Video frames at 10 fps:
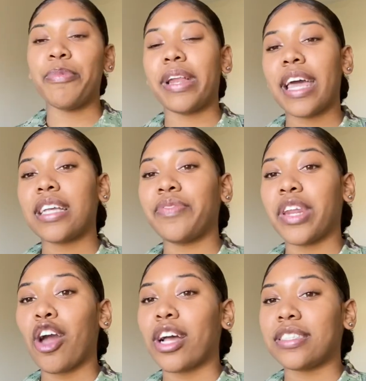My last
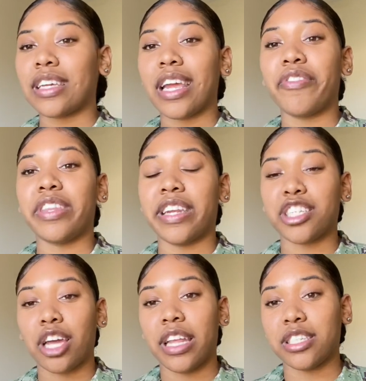video, I said everything that
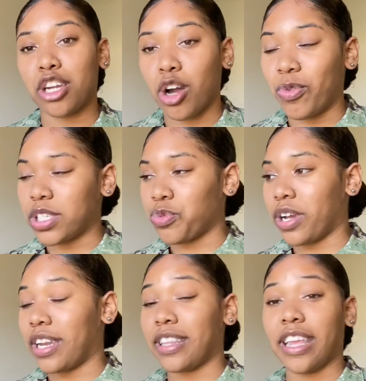y'all need to know, which is
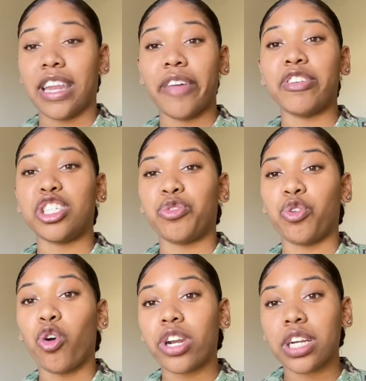what the 11 general
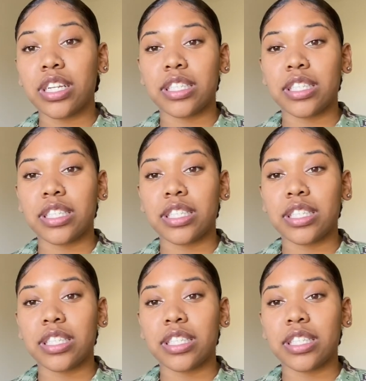orders,